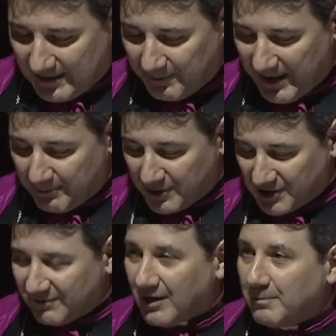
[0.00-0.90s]
Members
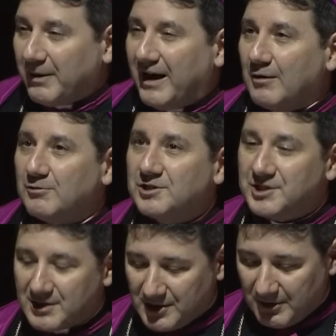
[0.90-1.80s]
of our
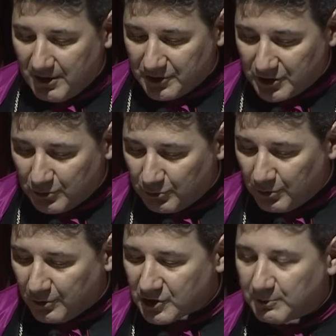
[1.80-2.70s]
parishes and our
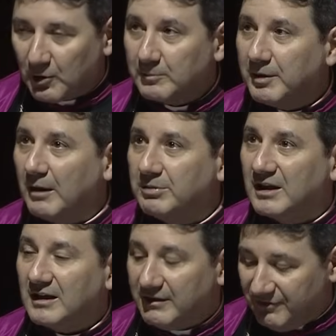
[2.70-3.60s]
schools, both
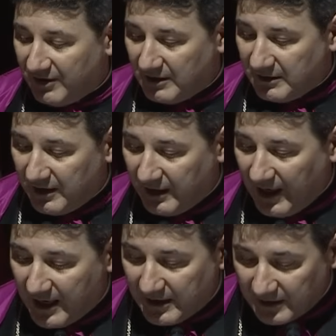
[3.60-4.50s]
publicly funded
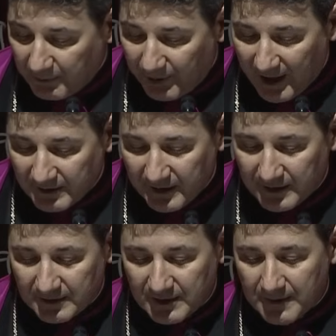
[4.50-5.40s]
and
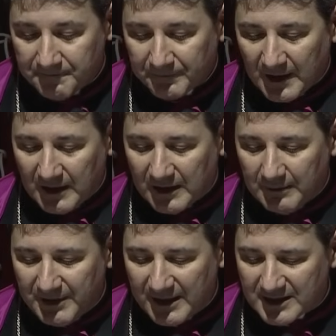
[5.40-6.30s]
independent,
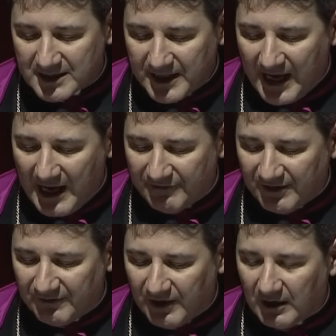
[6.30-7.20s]
committed staff
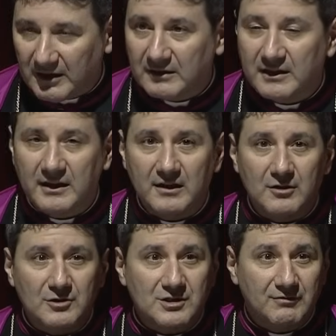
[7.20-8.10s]
and
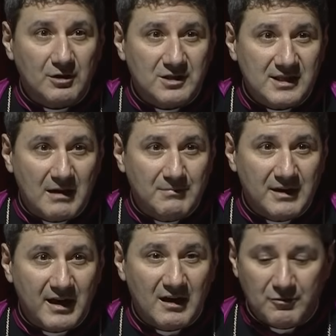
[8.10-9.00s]
volunteers of our
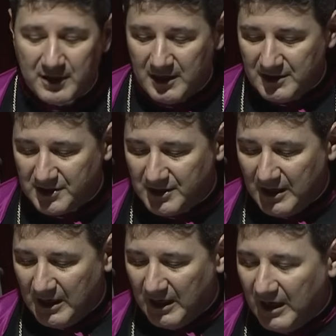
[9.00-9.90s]
seminaries,
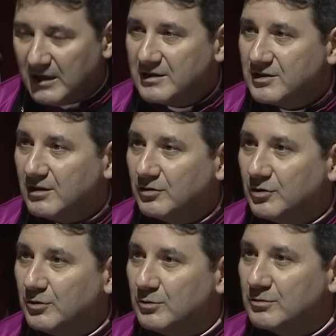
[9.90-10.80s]

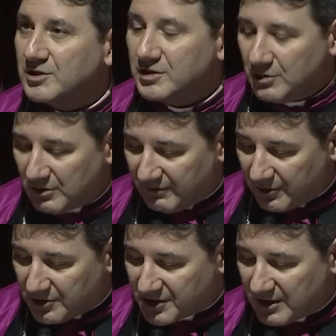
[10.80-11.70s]
institutes,
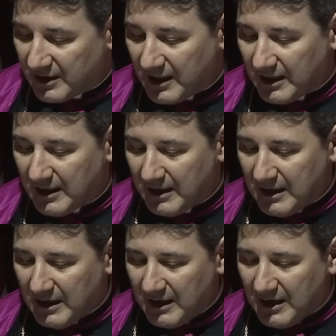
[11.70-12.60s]
university,
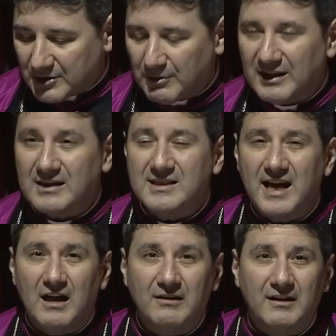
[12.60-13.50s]
as well as
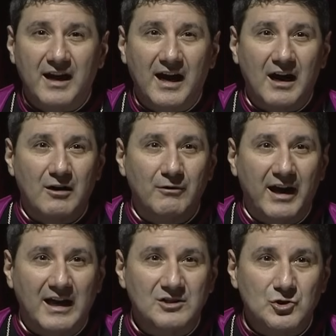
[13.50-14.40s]
healthcare
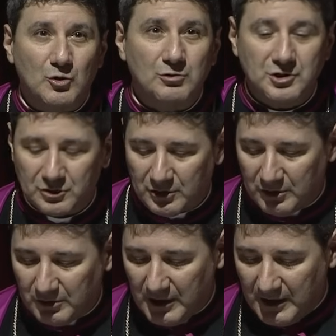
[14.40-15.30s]
and
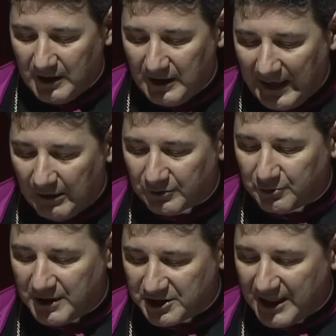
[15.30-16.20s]
social
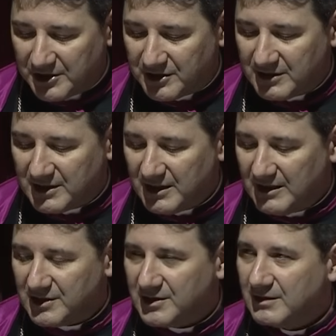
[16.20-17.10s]
outreach
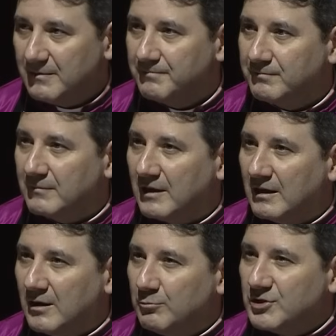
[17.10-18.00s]
agencies.
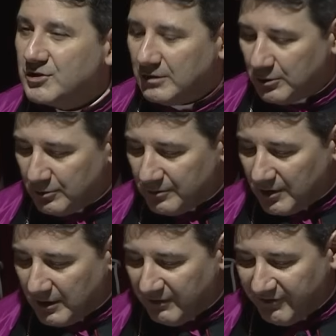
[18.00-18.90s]
We salute
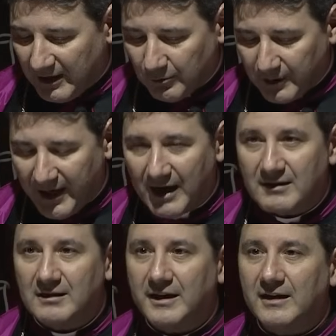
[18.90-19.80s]
our fellow
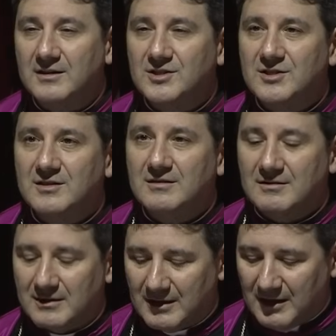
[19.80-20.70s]
Catholics,
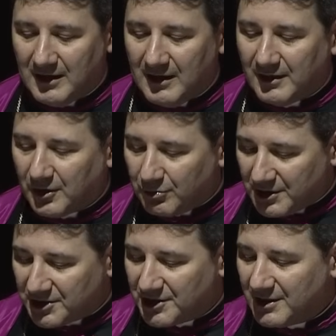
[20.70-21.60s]

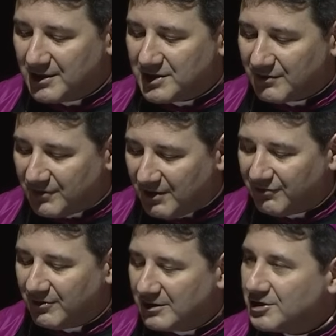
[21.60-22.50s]
Christians of
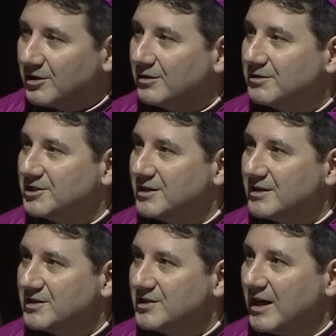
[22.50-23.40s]
different
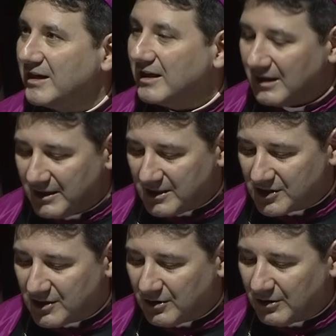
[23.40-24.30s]
churches and
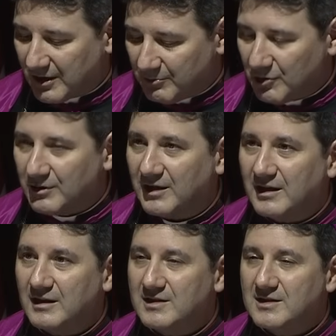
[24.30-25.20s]
ecclesial
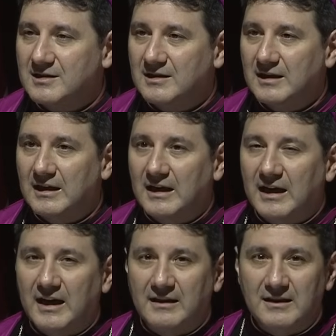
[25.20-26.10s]
communities,
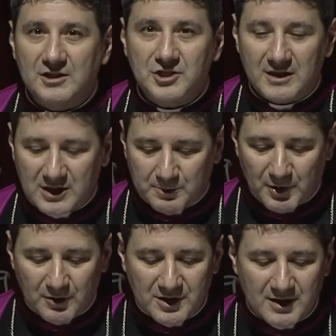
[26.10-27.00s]
Indigenous
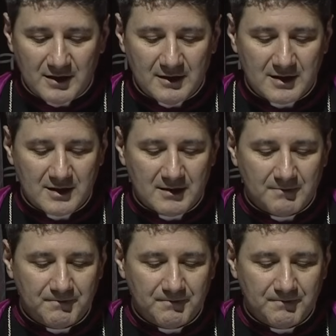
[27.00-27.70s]
persons,